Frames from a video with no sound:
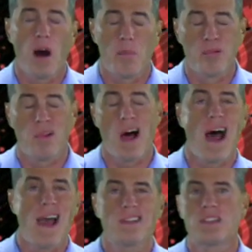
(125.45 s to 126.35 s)

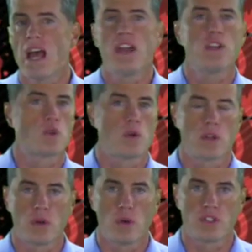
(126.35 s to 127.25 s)
applies to any sort of
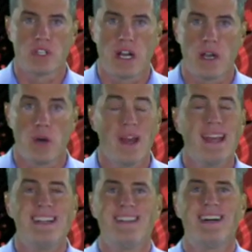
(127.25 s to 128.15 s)
growth scenario,
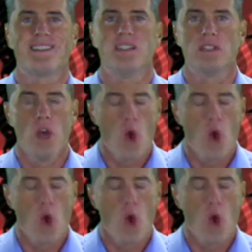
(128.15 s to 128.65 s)
and it doesn't.